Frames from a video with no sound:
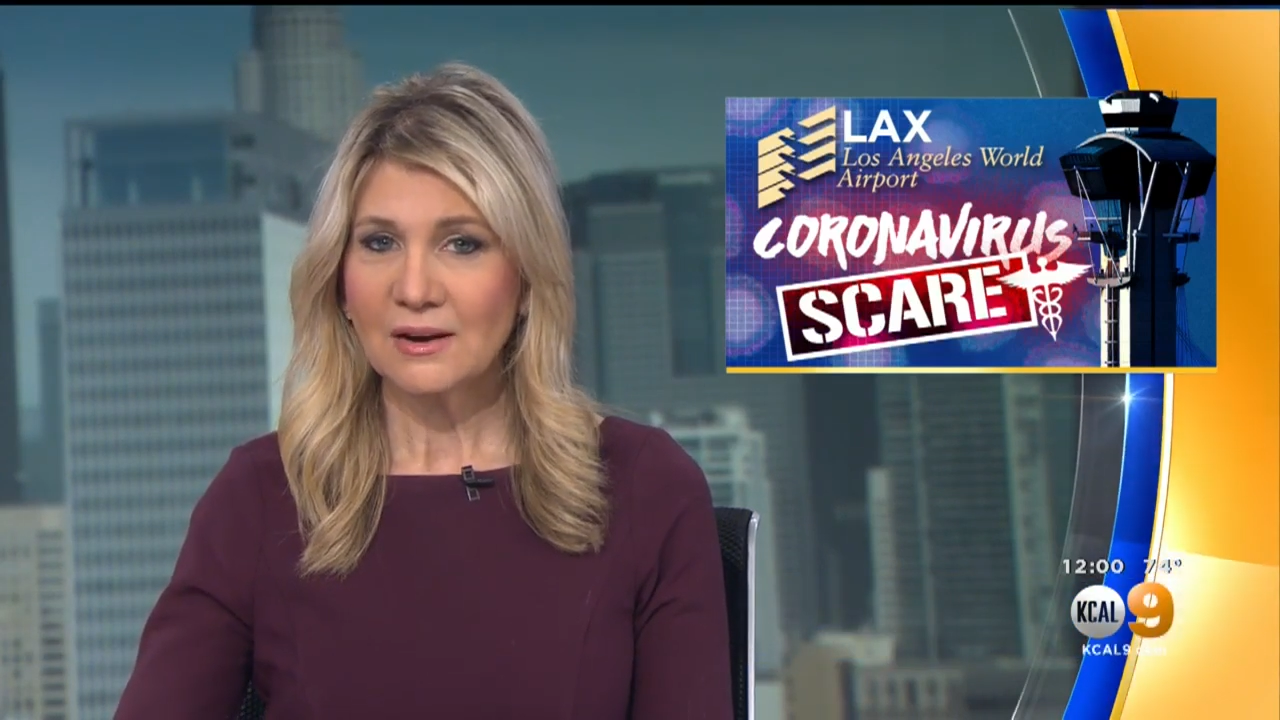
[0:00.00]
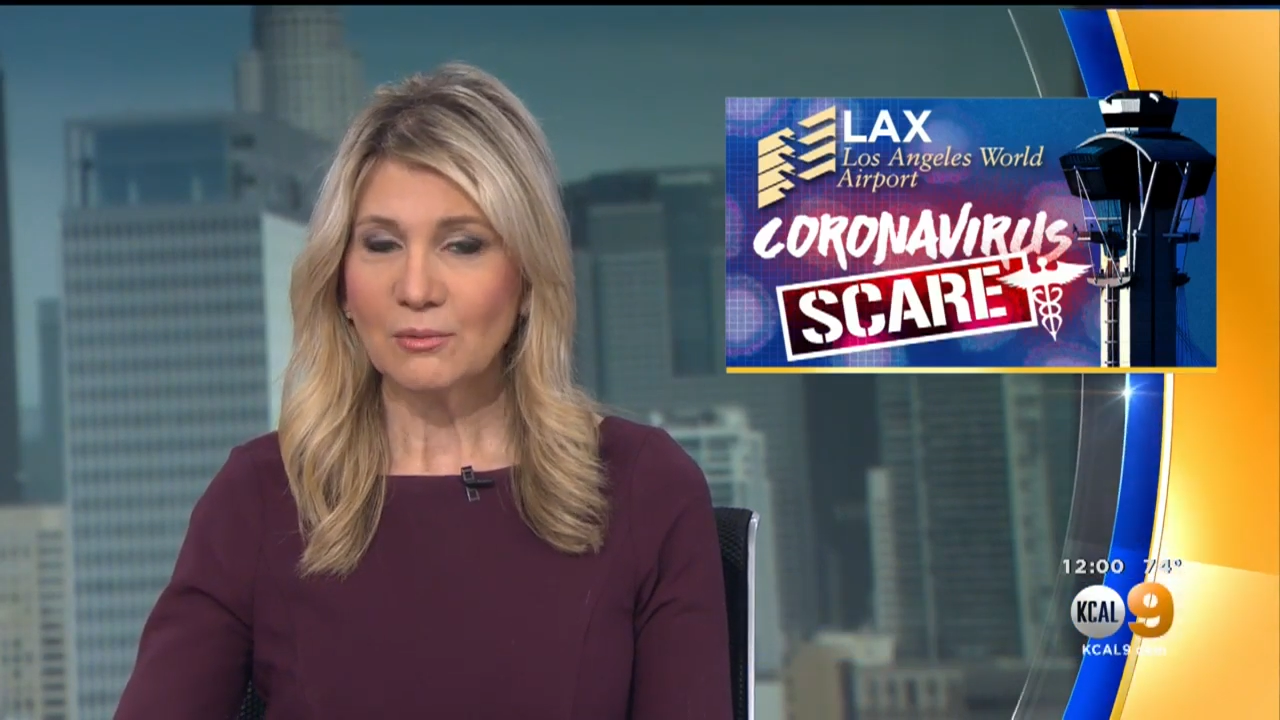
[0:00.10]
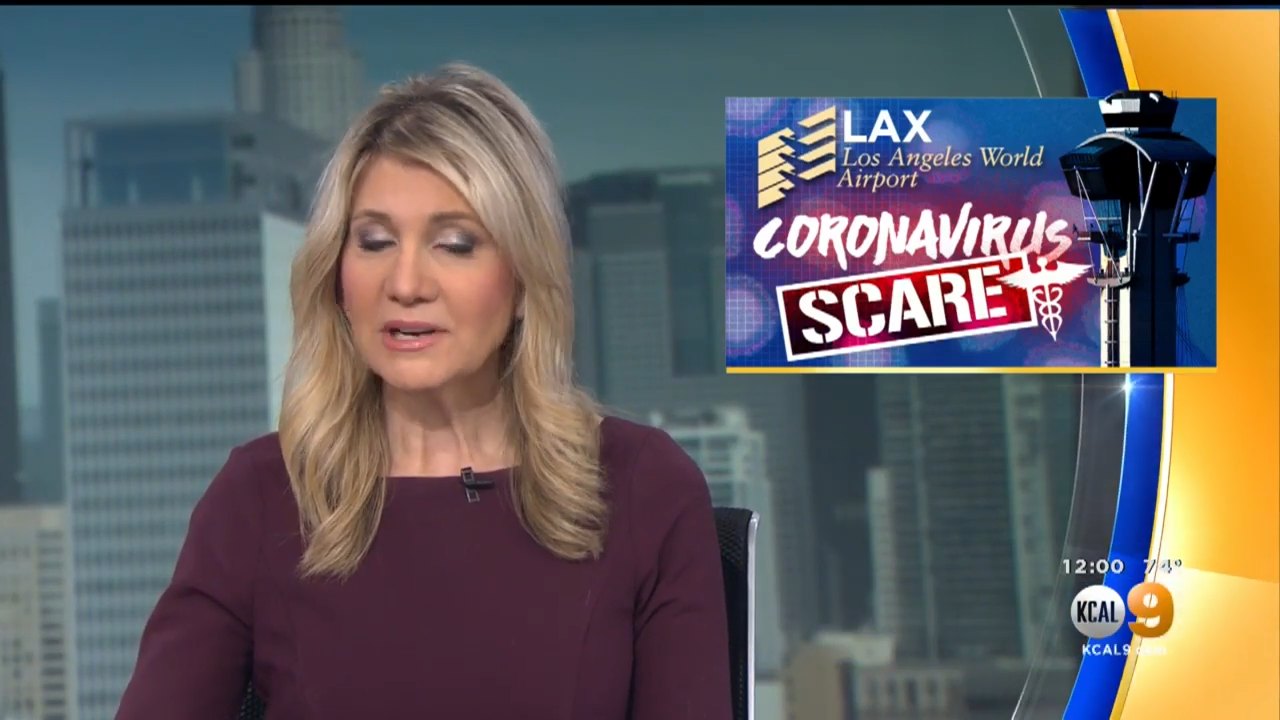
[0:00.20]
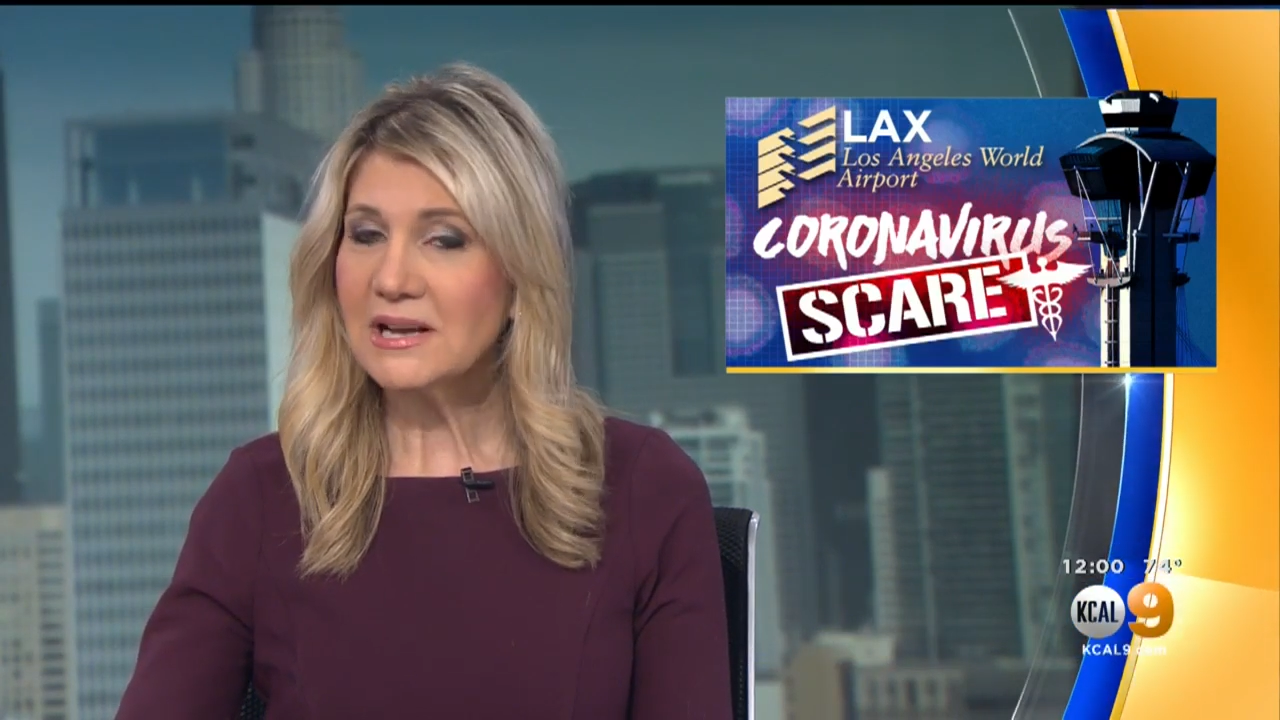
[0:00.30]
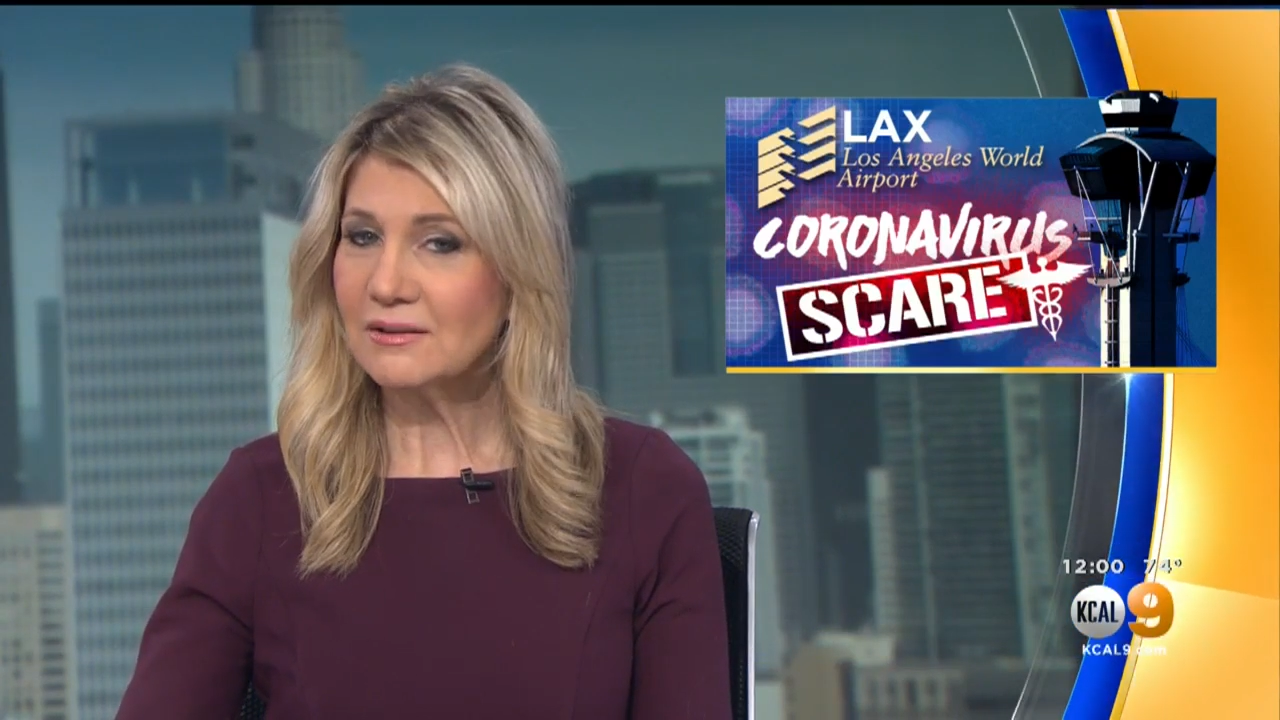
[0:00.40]

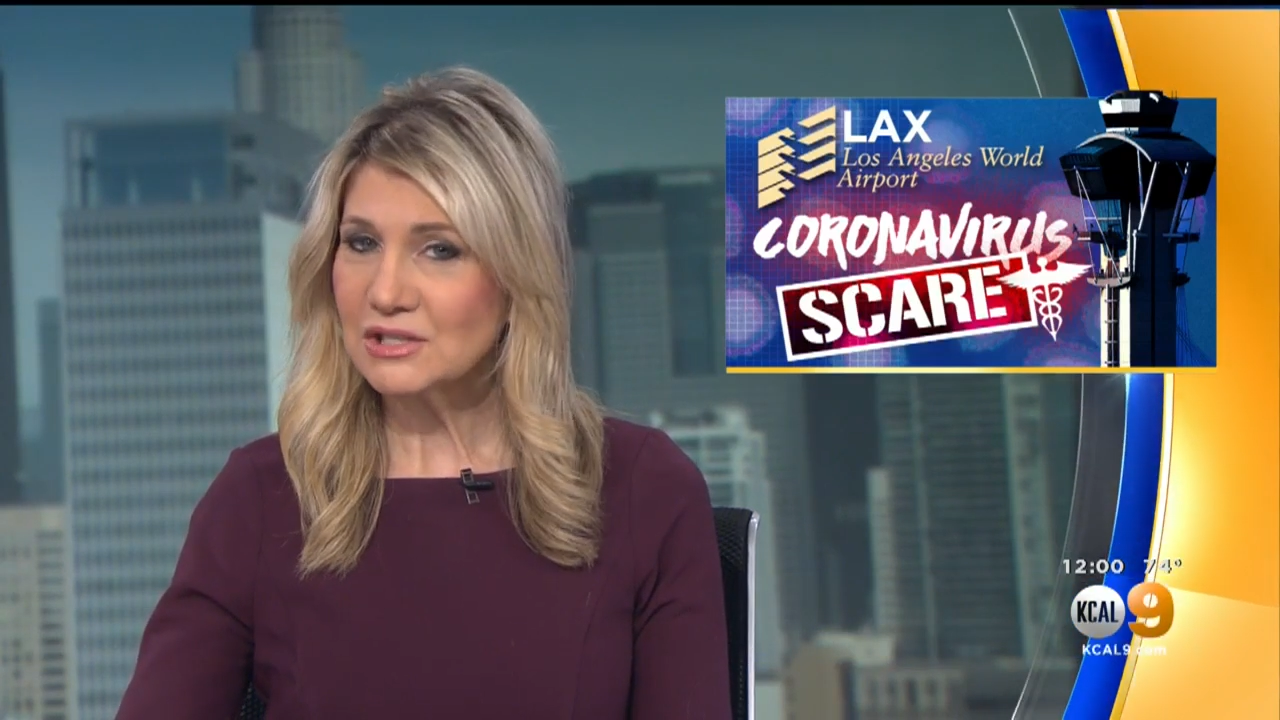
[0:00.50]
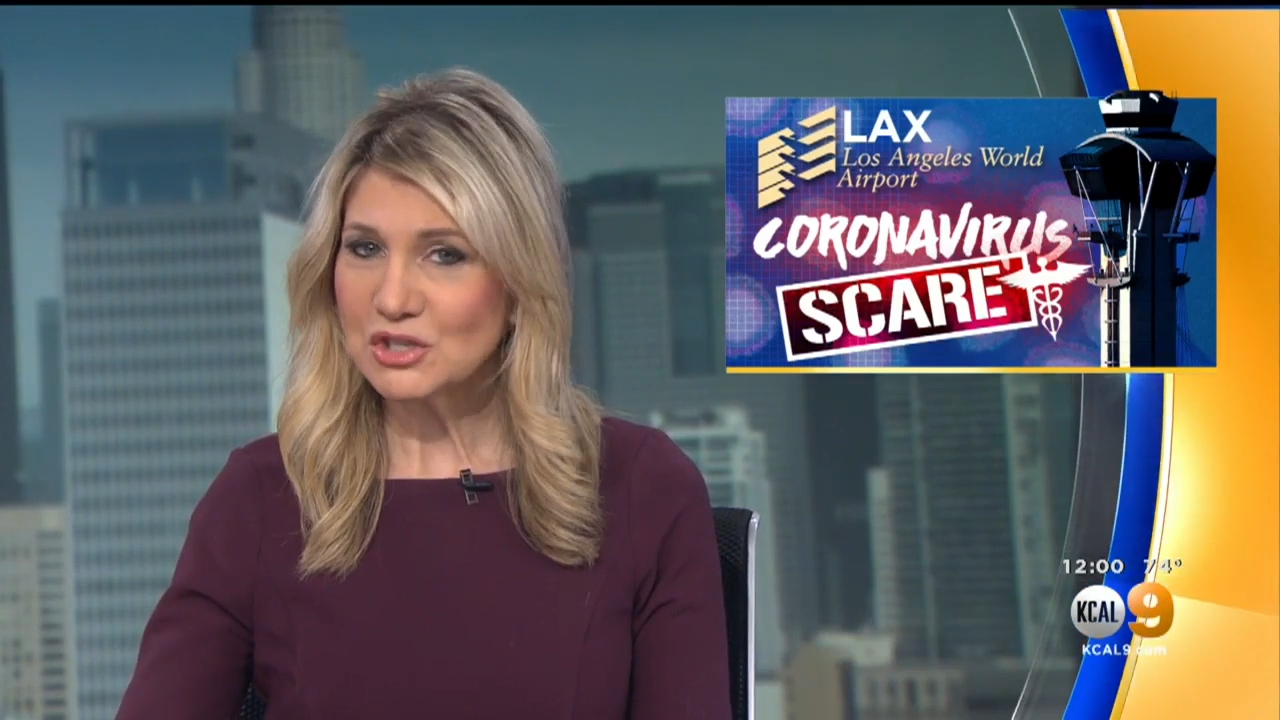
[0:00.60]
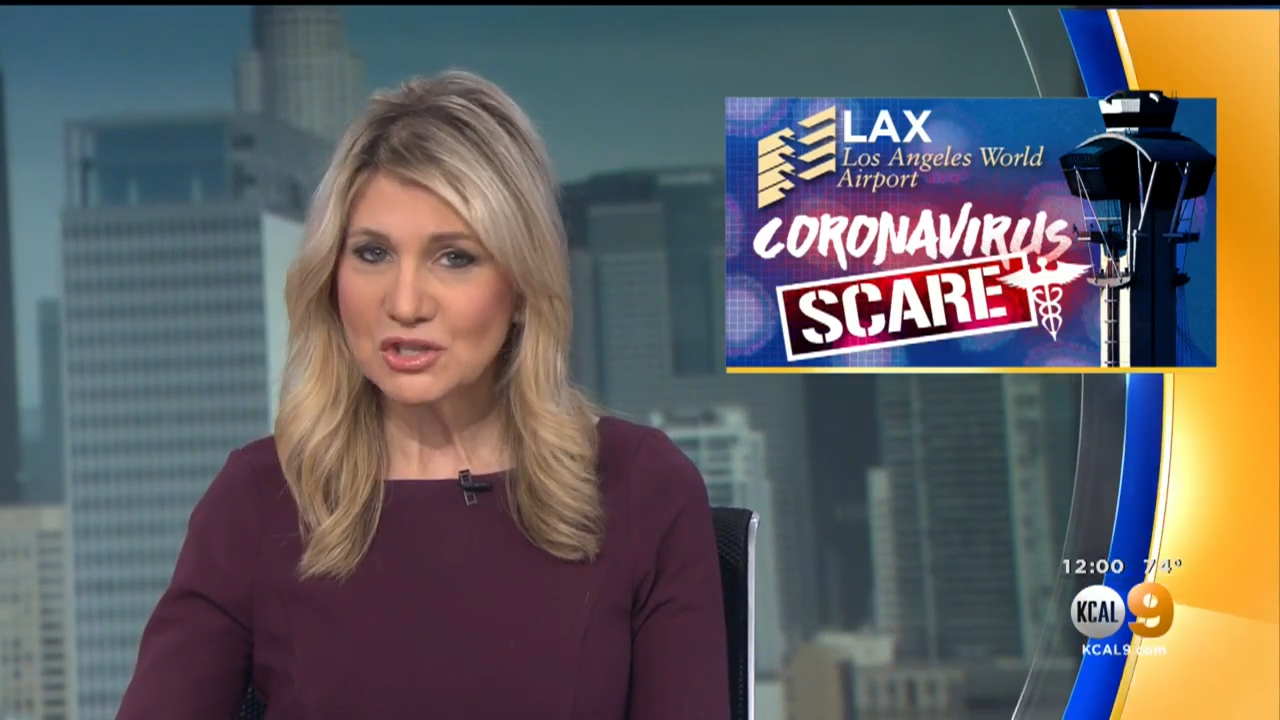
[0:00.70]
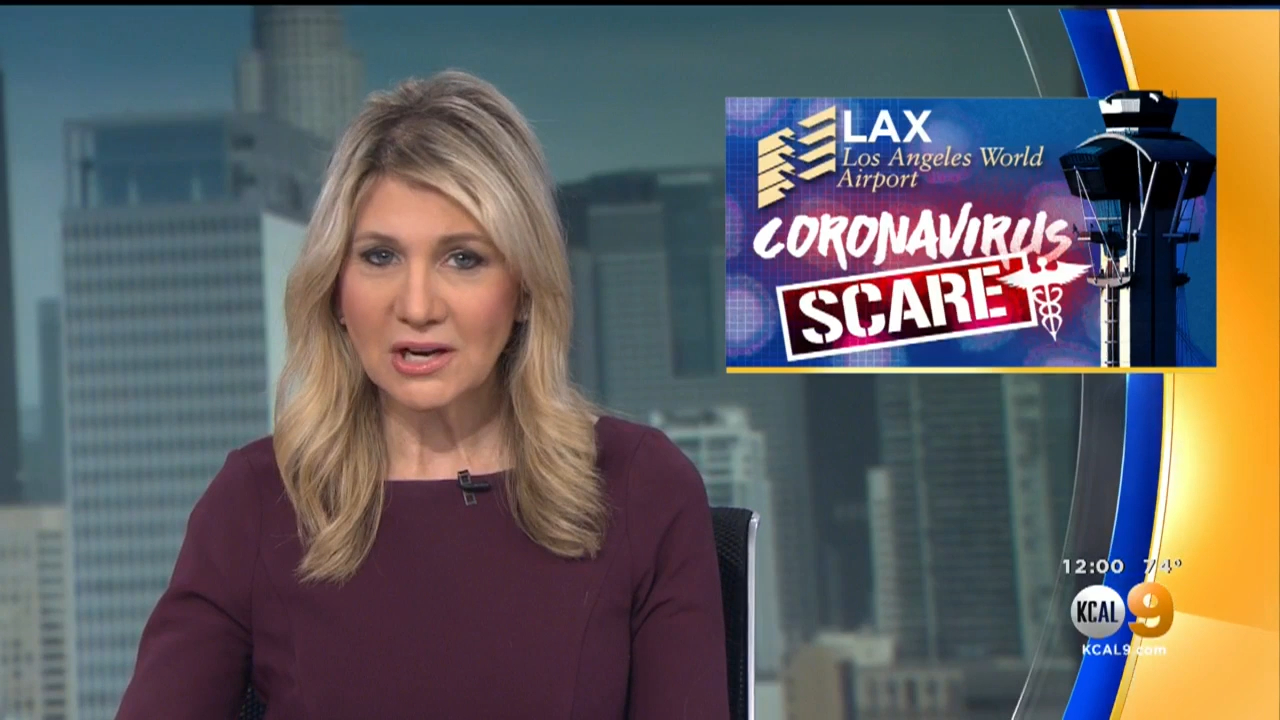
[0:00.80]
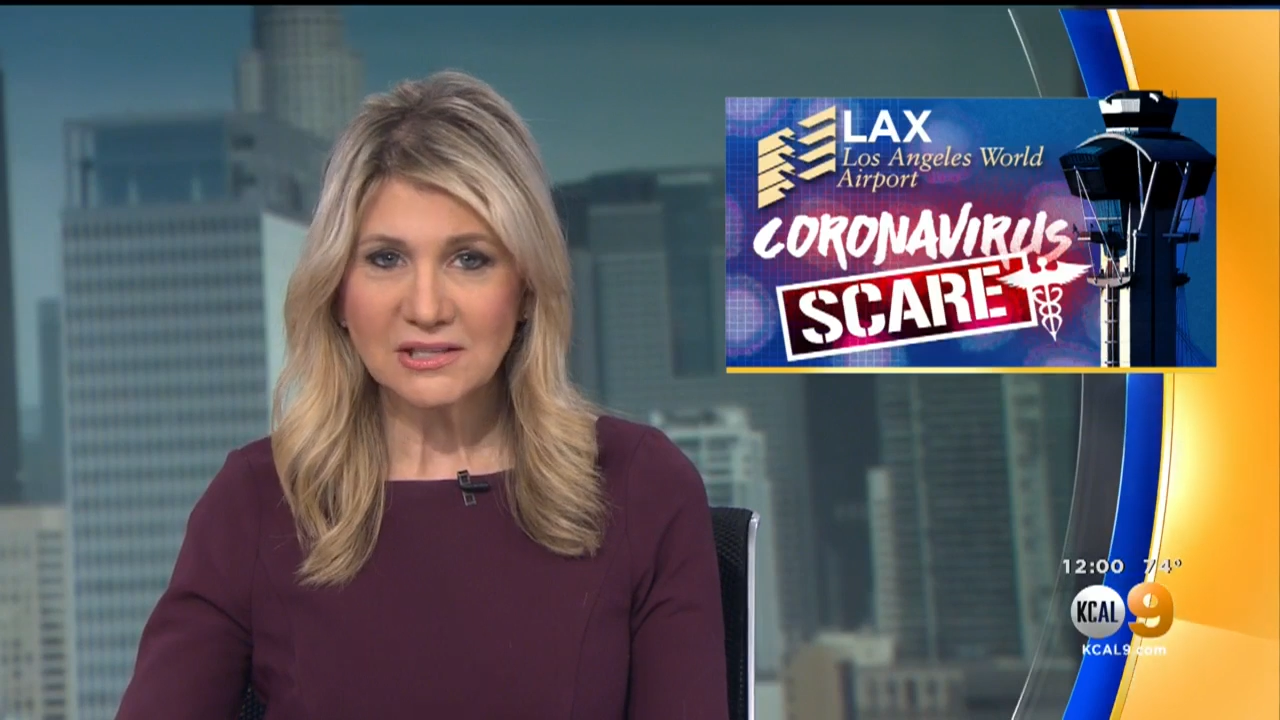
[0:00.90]
right now it's
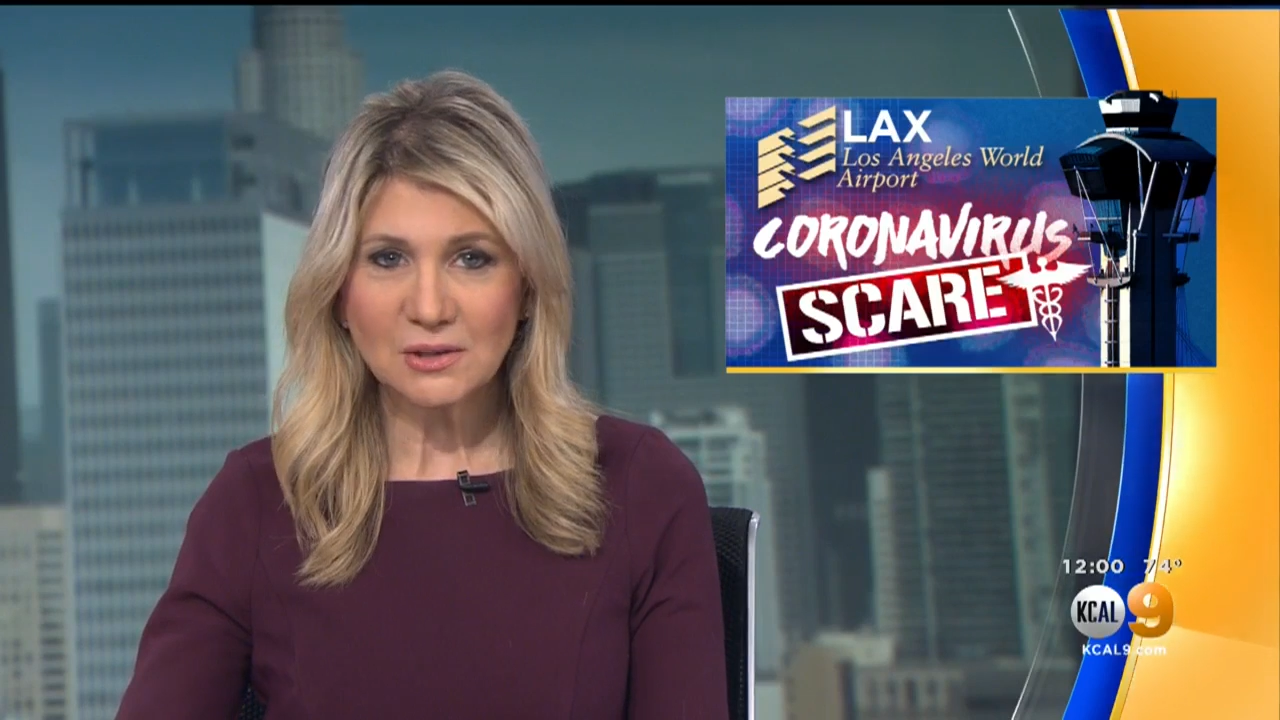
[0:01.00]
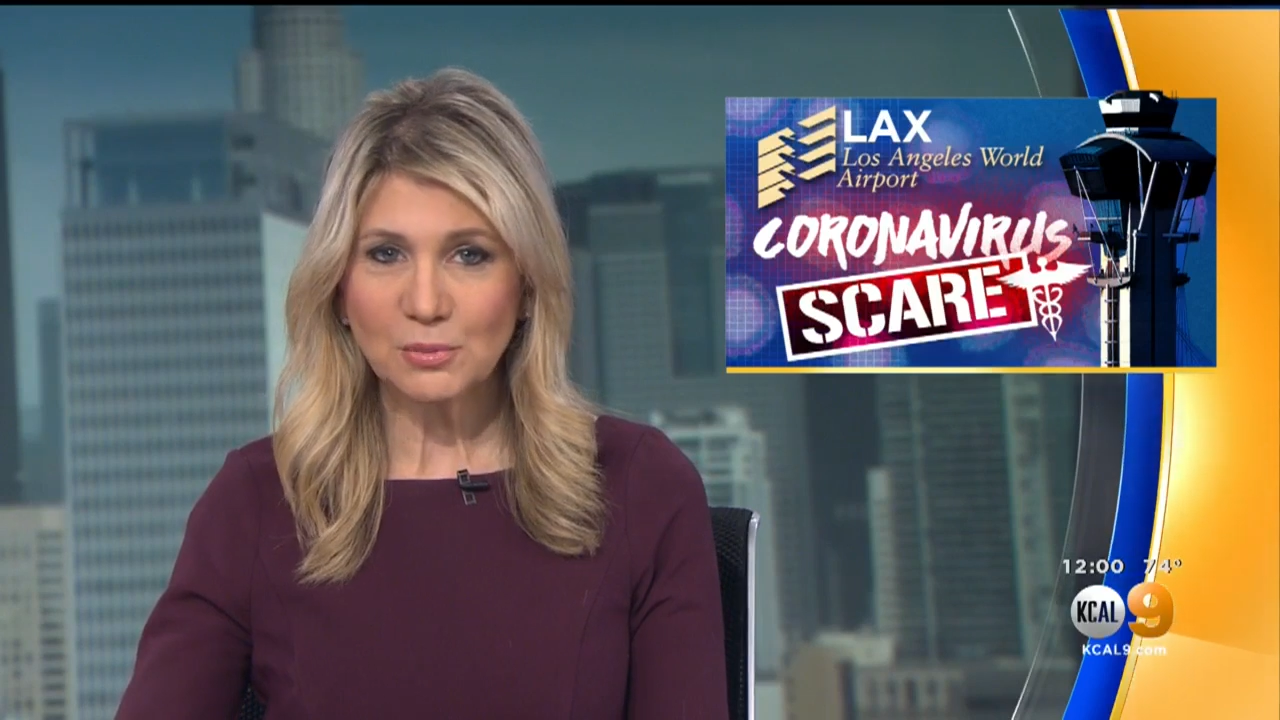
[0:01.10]
just